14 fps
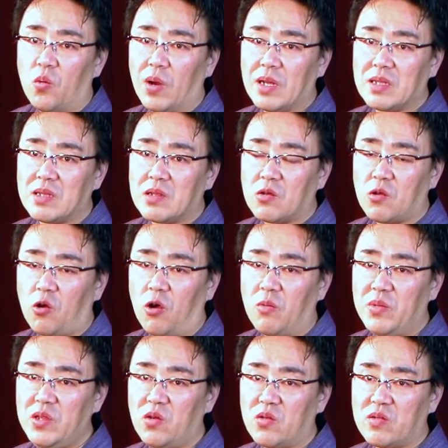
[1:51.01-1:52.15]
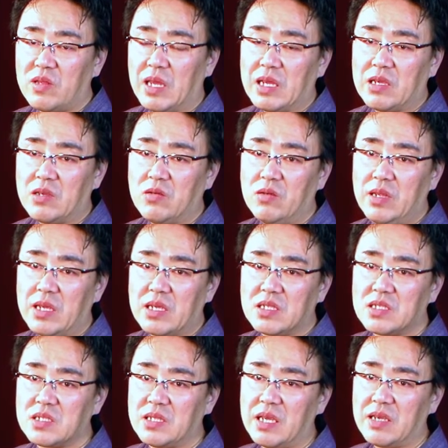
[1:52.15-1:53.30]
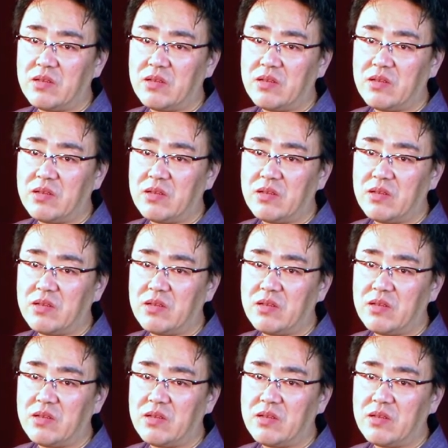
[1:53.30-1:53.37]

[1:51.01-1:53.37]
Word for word: What Kobido techniques